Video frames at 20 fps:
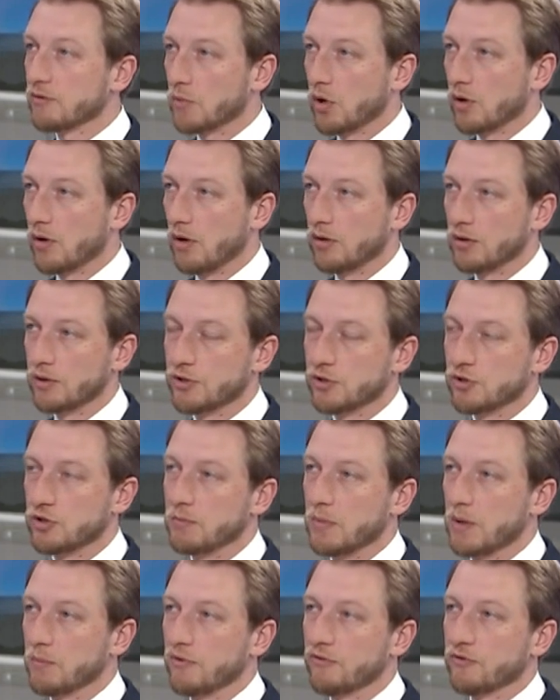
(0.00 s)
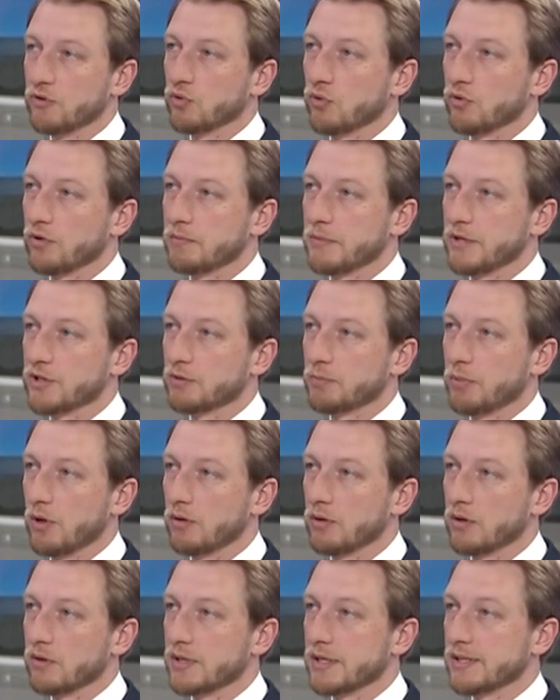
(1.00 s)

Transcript: Mulholland, a new member for Northern Metropolitan.